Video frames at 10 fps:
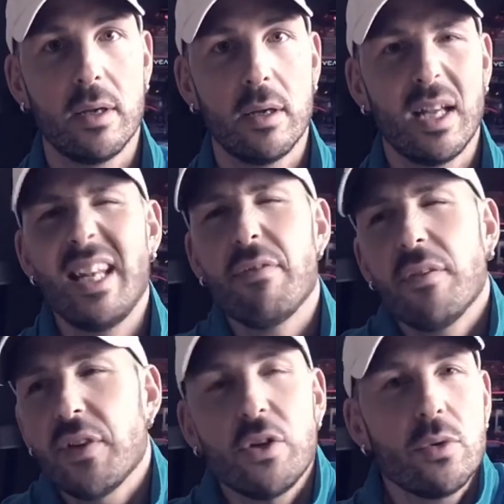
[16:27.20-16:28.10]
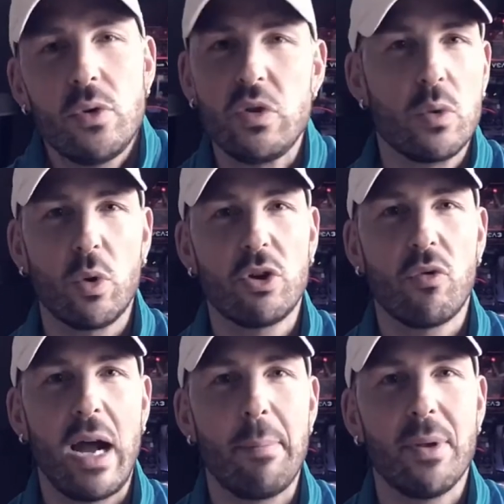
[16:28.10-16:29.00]
And even if they don't use the word
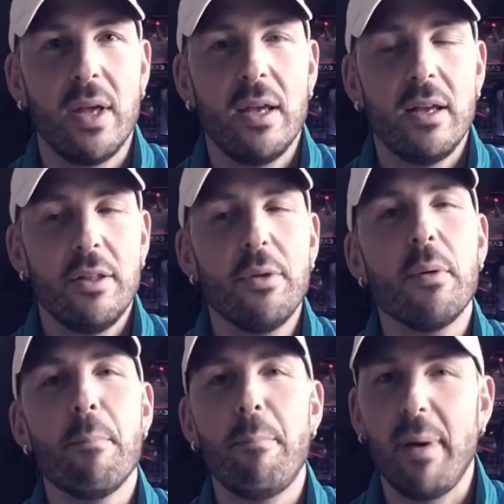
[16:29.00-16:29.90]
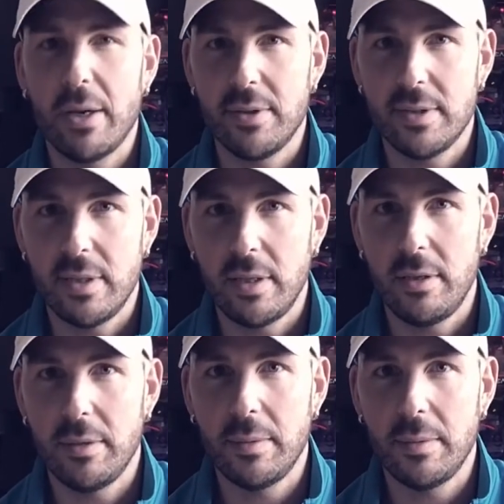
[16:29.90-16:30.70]
crap, they're embarrassing you.